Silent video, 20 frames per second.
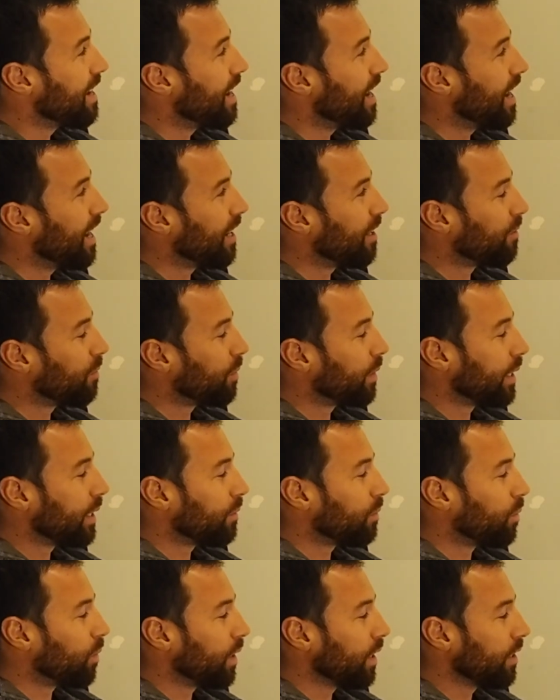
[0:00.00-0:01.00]
And when
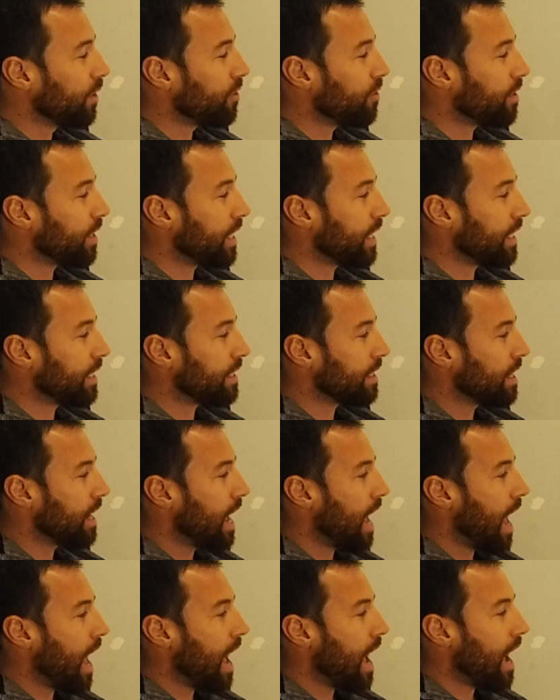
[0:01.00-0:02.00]
will you eat?
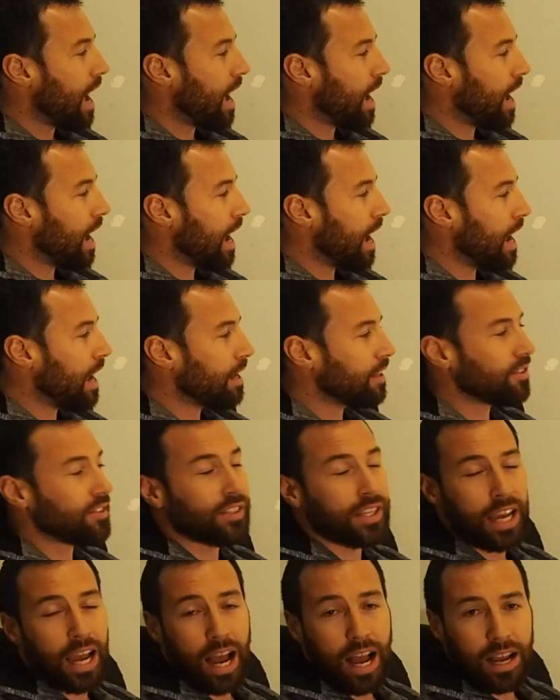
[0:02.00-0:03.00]
A
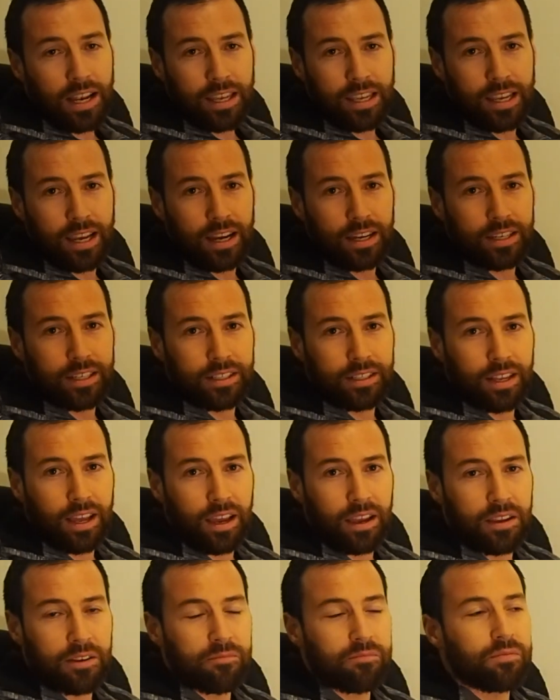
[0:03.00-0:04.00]
te ahi ahi
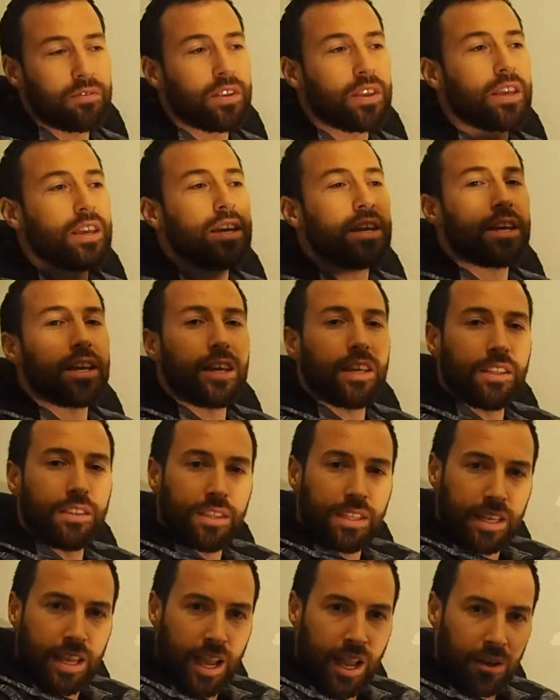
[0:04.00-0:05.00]
nei in
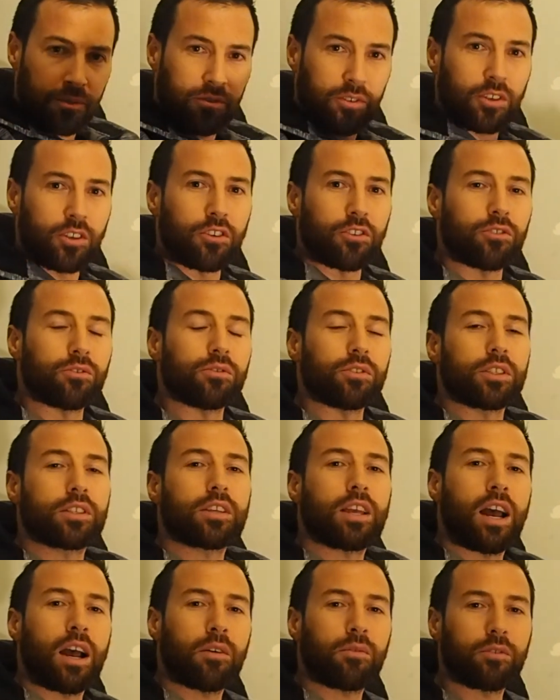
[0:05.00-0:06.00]
the afternoon, this
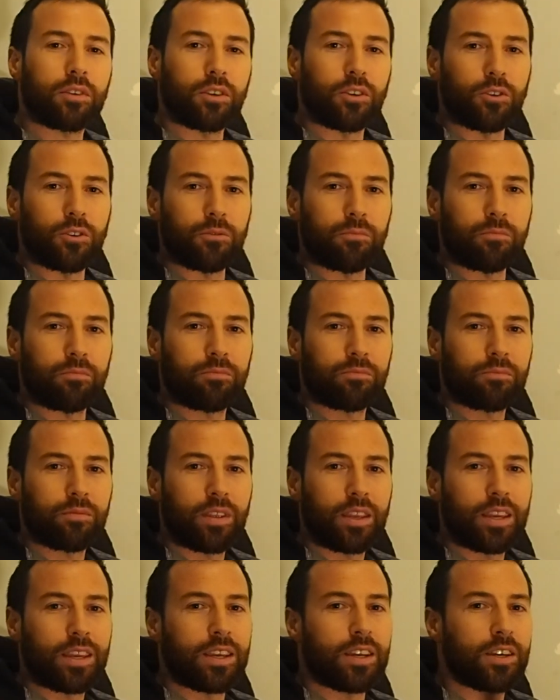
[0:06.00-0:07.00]
afternoon.
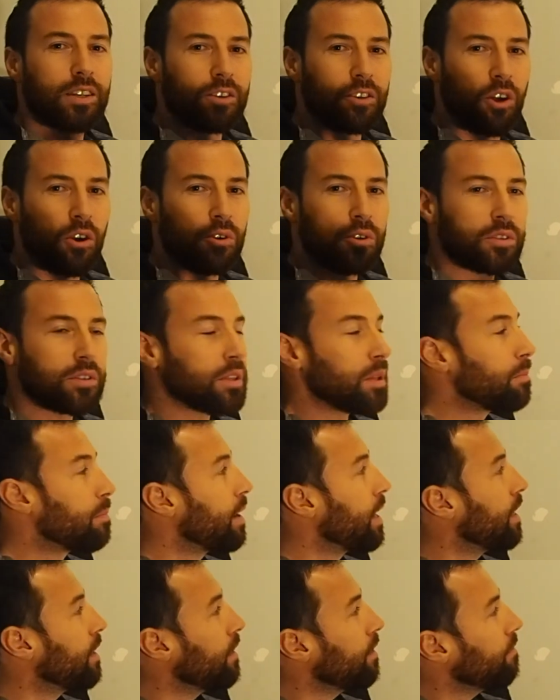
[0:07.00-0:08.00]
Notice the
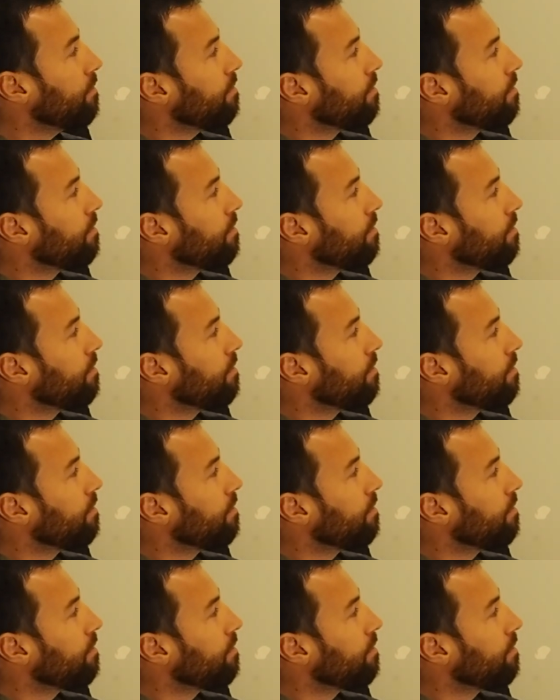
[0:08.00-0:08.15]
pattern.